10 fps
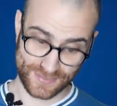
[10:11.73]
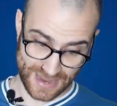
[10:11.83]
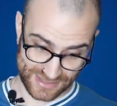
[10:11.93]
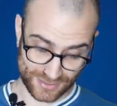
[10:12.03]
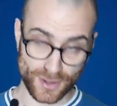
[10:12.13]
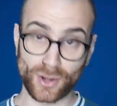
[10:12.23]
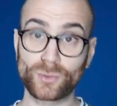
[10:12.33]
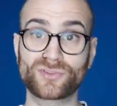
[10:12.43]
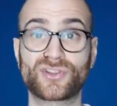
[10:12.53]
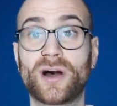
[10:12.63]
at the
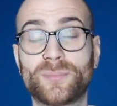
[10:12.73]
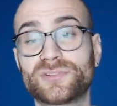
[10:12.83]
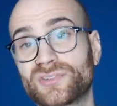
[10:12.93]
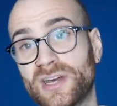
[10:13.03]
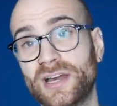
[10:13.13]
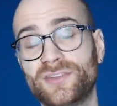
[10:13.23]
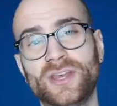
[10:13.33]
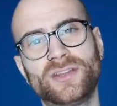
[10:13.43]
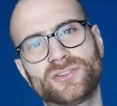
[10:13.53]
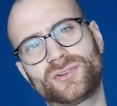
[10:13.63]
whole sample size,
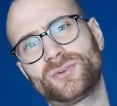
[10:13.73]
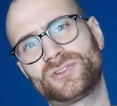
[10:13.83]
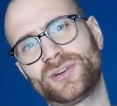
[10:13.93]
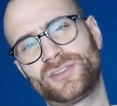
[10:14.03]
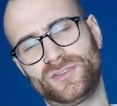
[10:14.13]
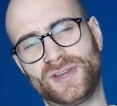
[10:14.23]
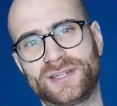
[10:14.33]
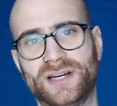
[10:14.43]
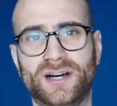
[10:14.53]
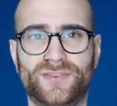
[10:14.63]
sure Chelsea have had
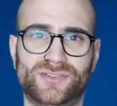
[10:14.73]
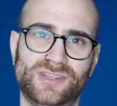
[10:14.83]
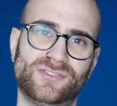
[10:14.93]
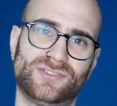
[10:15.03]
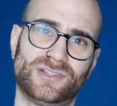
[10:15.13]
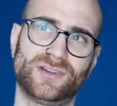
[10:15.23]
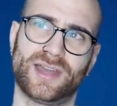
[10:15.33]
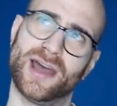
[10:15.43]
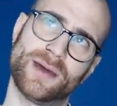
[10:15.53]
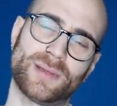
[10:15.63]
half a season to look
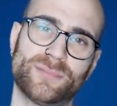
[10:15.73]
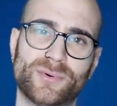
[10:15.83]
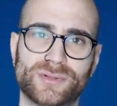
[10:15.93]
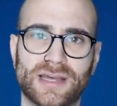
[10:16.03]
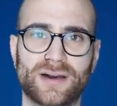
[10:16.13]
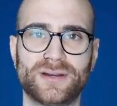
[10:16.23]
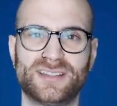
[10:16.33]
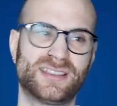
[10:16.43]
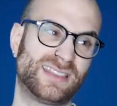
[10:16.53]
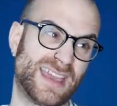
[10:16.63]
at a bit more now
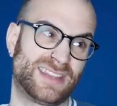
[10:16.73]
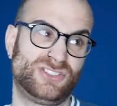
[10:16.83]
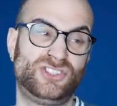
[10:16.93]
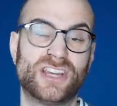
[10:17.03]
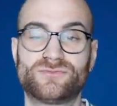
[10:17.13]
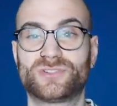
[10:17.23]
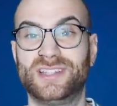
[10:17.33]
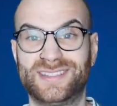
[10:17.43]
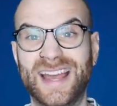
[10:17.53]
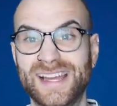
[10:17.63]
and they can generally
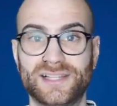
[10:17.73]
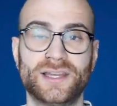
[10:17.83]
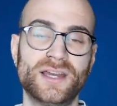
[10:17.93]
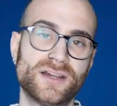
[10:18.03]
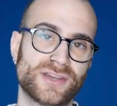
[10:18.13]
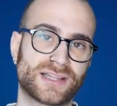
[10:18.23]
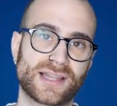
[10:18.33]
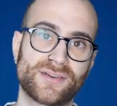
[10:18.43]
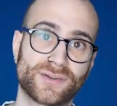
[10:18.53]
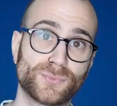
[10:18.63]
tell the
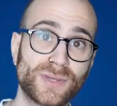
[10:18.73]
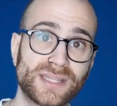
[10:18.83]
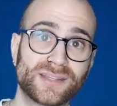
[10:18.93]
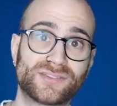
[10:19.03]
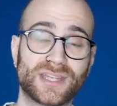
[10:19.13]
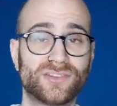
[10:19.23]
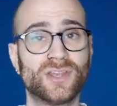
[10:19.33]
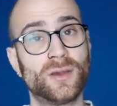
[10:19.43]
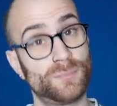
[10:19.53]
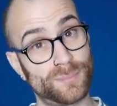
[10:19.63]
glaring weaknesses,
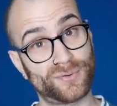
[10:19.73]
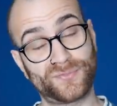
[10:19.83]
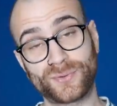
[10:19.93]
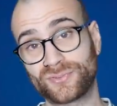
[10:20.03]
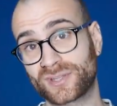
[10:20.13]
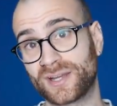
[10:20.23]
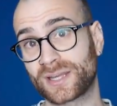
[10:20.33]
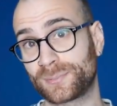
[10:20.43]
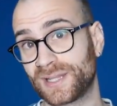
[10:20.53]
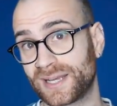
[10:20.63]
but before
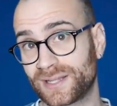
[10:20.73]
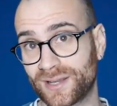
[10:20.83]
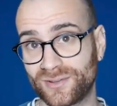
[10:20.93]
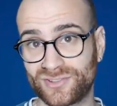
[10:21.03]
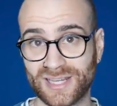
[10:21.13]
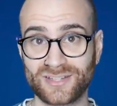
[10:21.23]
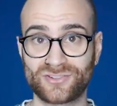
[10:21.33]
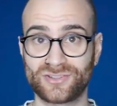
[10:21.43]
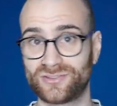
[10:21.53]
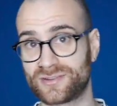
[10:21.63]
starting player
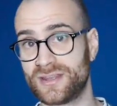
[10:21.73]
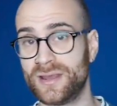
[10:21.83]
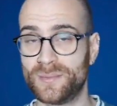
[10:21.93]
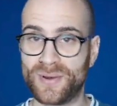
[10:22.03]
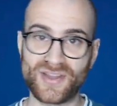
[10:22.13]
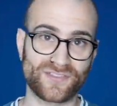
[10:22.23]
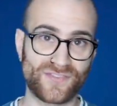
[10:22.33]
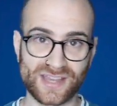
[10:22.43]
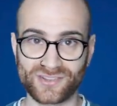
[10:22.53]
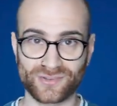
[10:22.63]
negotiations and putting
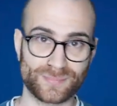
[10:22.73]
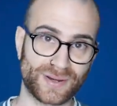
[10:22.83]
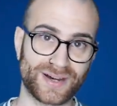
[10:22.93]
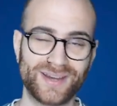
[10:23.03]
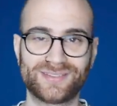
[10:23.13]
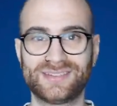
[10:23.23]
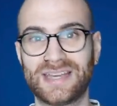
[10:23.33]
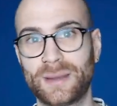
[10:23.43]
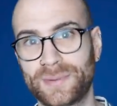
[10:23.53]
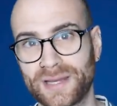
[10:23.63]
fingers in pies and
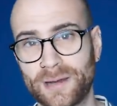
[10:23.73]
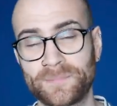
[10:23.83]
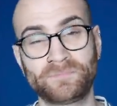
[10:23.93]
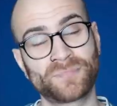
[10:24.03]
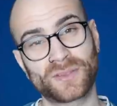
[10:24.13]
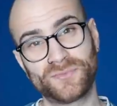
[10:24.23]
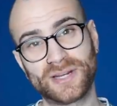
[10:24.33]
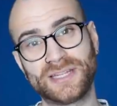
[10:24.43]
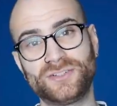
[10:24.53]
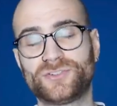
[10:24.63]
tapping up,
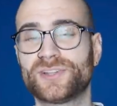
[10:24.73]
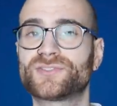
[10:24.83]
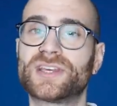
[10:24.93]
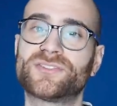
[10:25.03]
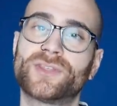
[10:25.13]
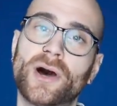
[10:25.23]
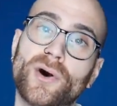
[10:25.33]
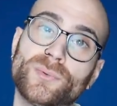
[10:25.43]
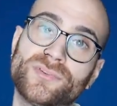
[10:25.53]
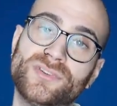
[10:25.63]
really you should assess the
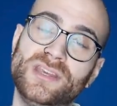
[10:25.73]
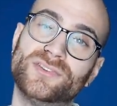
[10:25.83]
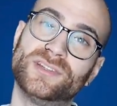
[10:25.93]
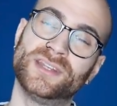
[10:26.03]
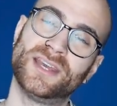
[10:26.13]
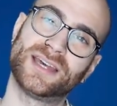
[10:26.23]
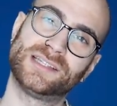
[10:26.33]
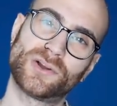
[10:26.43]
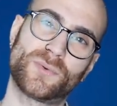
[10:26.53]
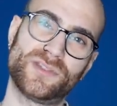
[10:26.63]
whole season and
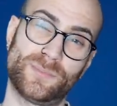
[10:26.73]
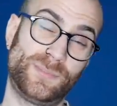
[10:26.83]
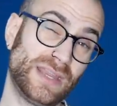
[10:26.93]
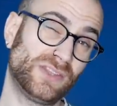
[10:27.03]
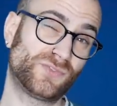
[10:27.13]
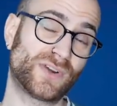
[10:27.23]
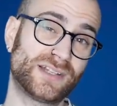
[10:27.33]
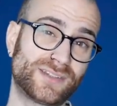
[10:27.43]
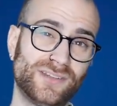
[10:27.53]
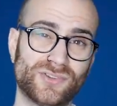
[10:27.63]
look where the biggest
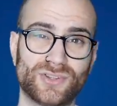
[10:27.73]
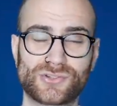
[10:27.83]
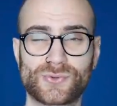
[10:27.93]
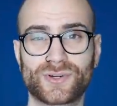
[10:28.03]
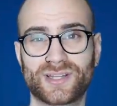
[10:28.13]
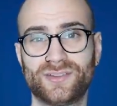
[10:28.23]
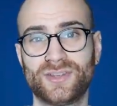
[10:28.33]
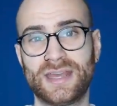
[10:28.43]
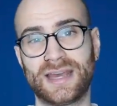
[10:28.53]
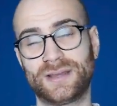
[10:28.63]
frailties in the squad is
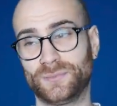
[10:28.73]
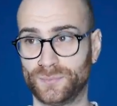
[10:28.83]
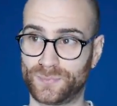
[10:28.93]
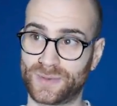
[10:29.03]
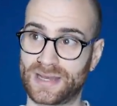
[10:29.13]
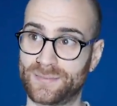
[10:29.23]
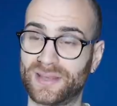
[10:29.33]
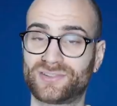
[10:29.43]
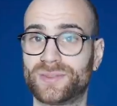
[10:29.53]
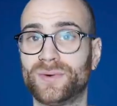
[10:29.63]
and where it
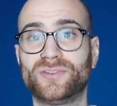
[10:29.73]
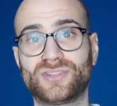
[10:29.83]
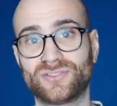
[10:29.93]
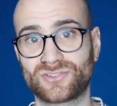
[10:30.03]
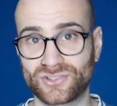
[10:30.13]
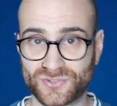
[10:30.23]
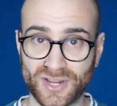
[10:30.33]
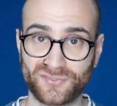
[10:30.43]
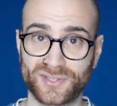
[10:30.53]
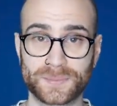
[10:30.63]
makes the most sense to
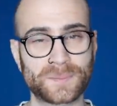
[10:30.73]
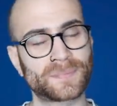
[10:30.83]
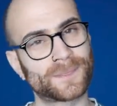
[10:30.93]
strengthen.